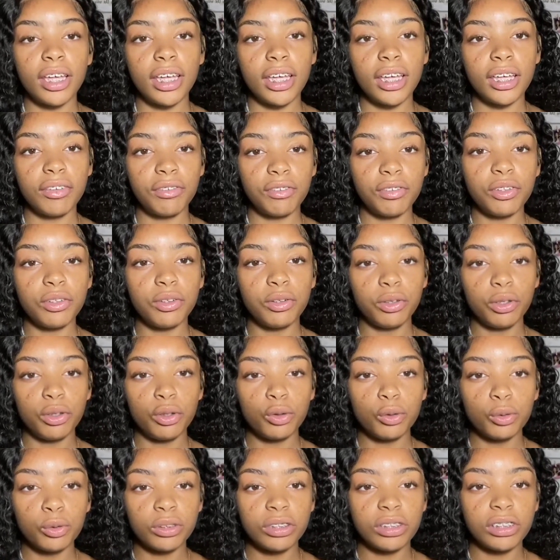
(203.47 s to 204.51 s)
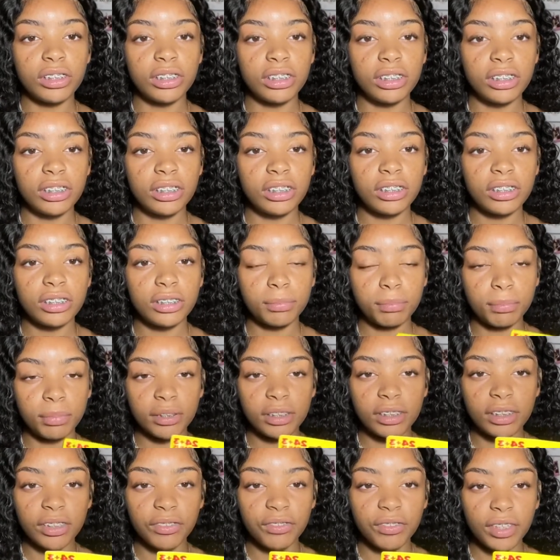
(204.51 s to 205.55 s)
if you use these
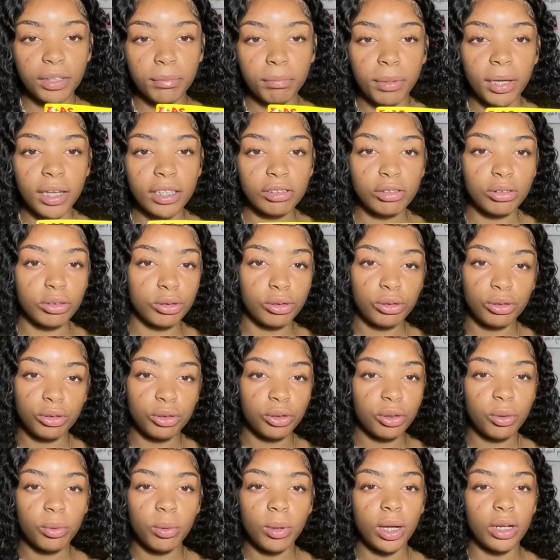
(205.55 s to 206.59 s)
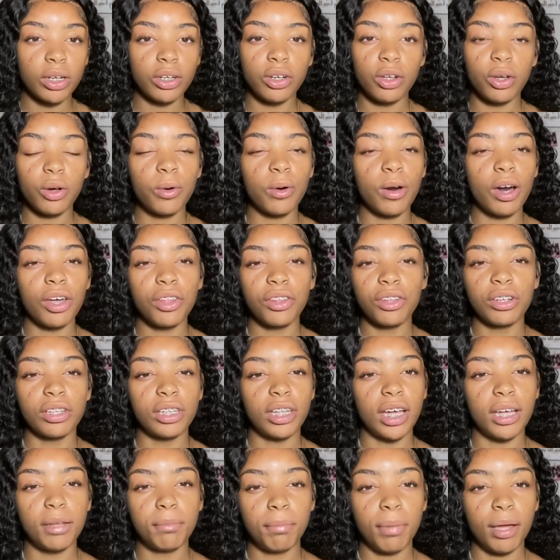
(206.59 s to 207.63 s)
specific pencils, you don't want no other
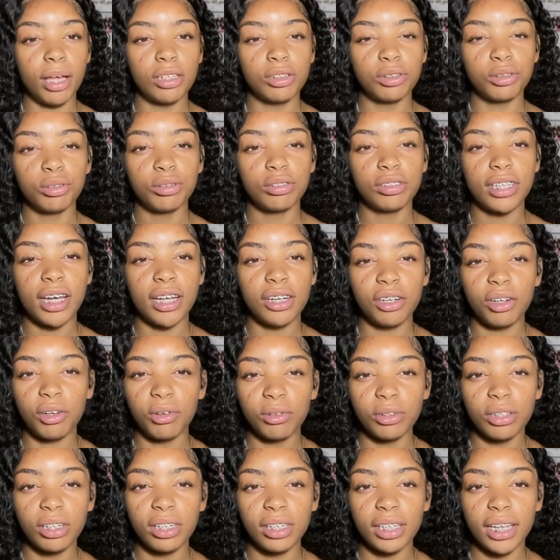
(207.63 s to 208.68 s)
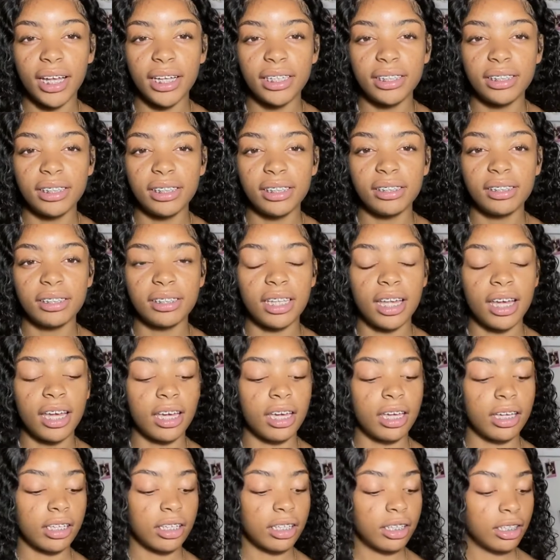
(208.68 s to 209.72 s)
lead pencils that don't look like these.
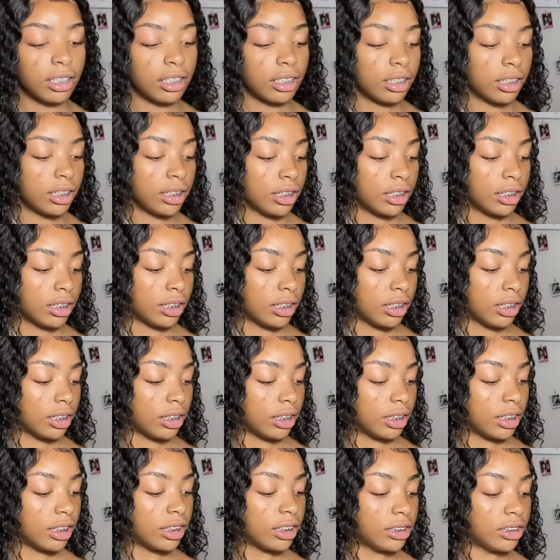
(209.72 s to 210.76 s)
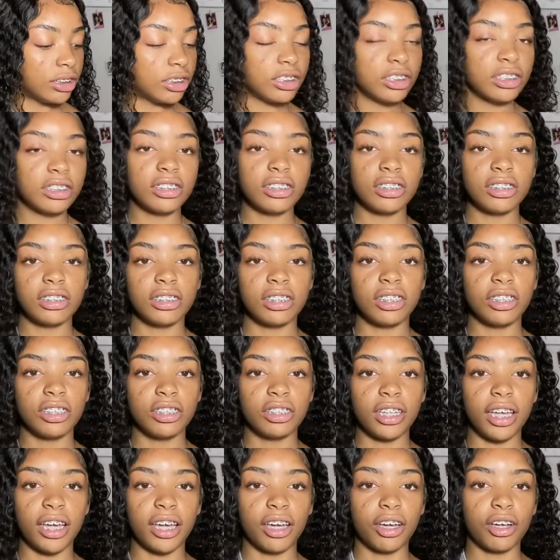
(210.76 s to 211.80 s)
Like, it's just a
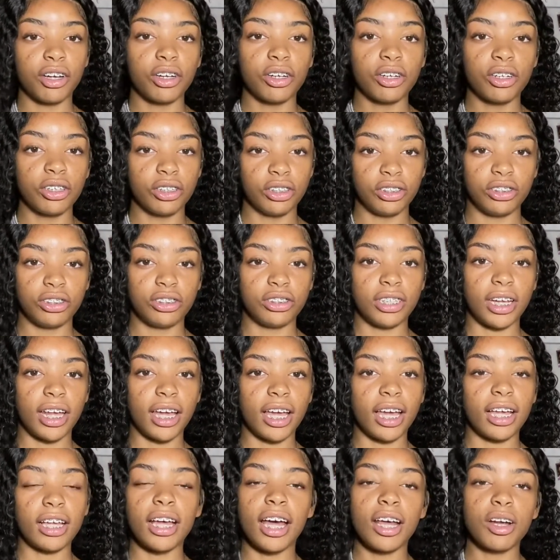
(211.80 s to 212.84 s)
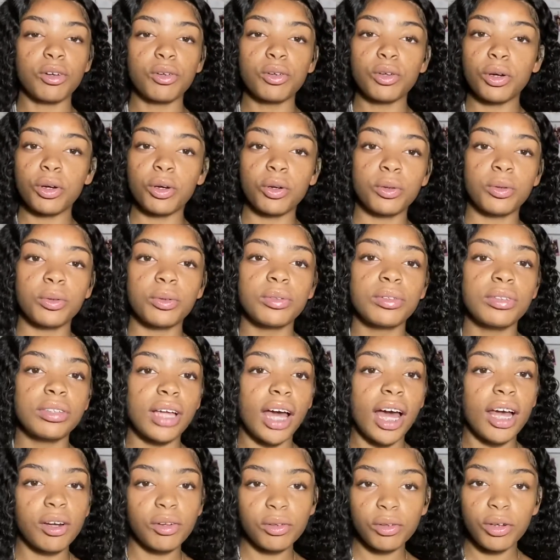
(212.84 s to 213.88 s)
like urge. Like, I don't know
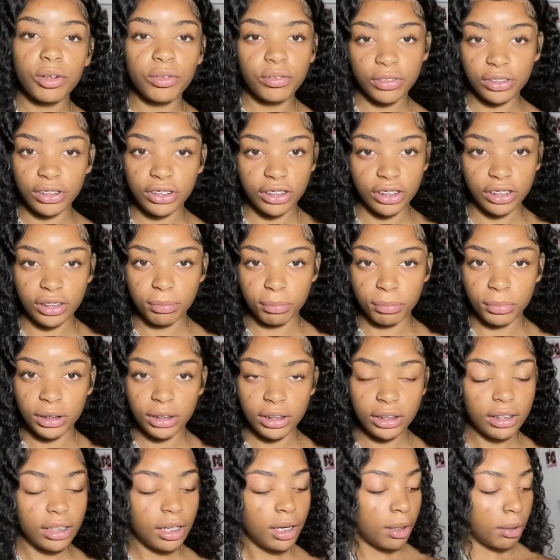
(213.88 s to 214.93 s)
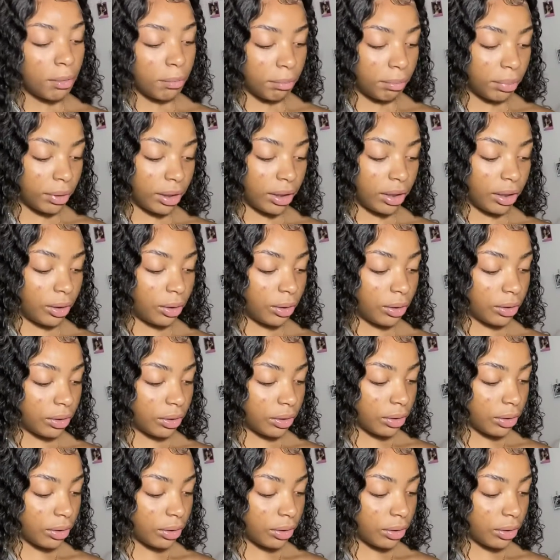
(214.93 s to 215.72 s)
if it's just me, but